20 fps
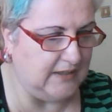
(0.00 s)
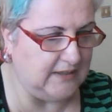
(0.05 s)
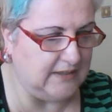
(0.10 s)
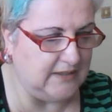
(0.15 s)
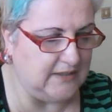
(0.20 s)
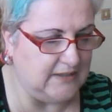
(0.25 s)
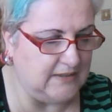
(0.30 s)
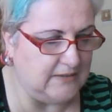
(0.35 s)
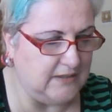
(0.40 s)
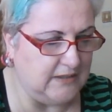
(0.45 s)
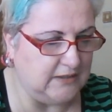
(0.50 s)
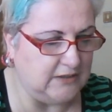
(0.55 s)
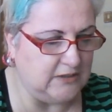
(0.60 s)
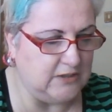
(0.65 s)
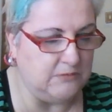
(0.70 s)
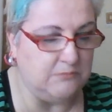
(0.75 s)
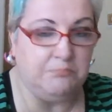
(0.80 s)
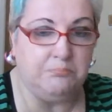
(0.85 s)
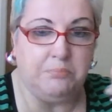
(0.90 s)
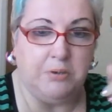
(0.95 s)

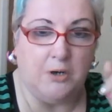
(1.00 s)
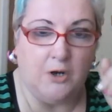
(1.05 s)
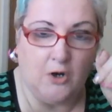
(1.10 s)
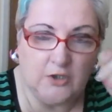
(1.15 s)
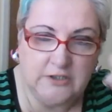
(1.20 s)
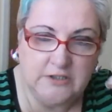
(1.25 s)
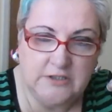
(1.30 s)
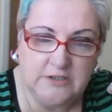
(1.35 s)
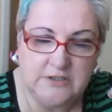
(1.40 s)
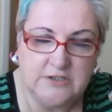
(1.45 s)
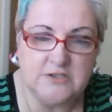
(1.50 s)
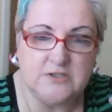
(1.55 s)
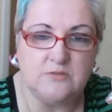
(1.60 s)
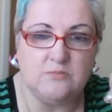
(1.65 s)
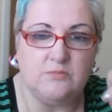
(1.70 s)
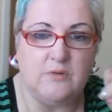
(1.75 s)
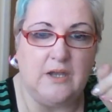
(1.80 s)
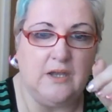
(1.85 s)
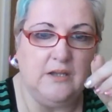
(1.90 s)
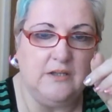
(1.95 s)
can point as
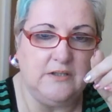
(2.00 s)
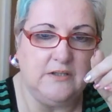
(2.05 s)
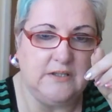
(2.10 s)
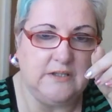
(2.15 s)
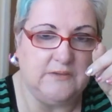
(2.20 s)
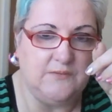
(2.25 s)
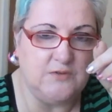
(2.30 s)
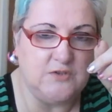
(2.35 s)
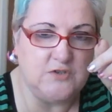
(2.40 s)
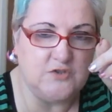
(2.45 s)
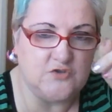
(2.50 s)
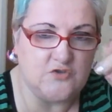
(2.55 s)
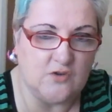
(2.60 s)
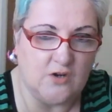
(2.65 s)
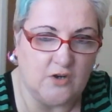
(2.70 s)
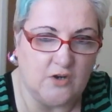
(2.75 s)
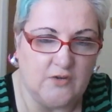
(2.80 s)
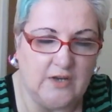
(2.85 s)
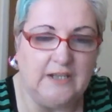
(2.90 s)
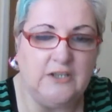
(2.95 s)
well, give you
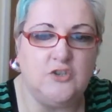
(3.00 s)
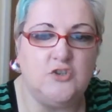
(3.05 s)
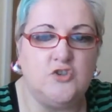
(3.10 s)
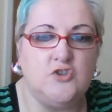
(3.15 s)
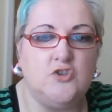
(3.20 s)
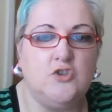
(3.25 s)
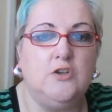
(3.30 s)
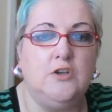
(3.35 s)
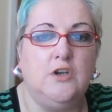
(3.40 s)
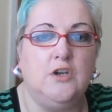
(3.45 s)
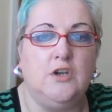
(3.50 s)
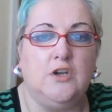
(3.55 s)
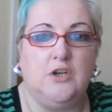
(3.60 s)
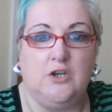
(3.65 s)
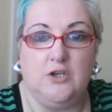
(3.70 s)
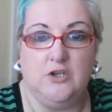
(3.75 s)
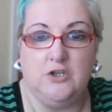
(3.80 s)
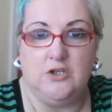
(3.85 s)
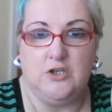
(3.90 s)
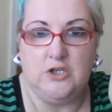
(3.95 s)
direction,
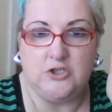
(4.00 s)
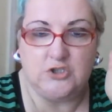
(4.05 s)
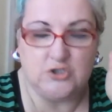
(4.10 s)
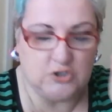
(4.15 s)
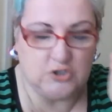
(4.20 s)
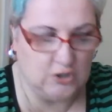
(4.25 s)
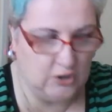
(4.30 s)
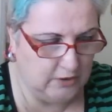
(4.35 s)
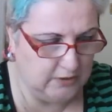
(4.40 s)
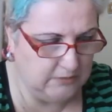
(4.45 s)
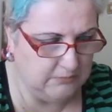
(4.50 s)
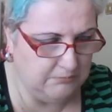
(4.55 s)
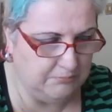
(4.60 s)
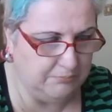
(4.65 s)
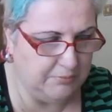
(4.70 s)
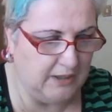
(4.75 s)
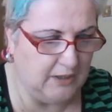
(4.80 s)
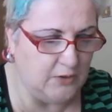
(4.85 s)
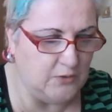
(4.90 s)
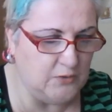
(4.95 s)
a
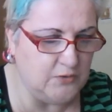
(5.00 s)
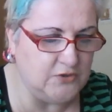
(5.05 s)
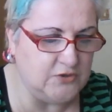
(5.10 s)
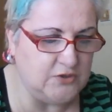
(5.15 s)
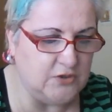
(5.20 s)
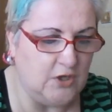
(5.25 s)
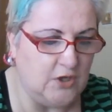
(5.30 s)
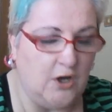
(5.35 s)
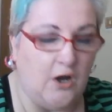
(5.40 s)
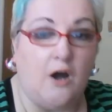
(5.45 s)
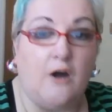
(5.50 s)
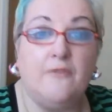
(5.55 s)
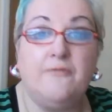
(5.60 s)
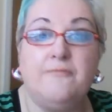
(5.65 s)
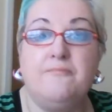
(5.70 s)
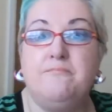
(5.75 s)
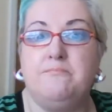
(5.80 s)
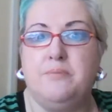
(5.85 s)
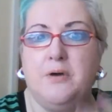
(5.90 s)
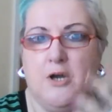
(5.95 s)
signpost
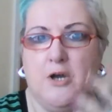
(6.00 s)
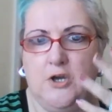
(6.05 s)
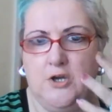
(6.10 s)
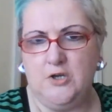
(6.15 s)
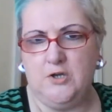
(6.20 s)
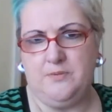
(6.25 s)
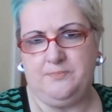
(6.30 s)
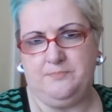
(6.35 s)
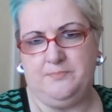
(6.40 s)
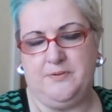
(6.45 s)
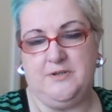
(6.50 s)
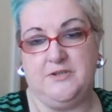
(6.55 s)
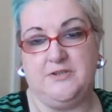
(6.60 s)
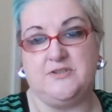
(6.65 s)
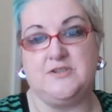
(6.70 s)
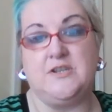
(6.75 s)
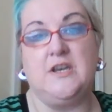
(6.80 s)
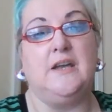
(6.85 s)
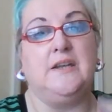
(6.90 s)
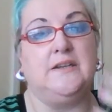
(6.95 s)
of
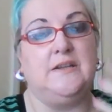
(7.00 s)
purpose.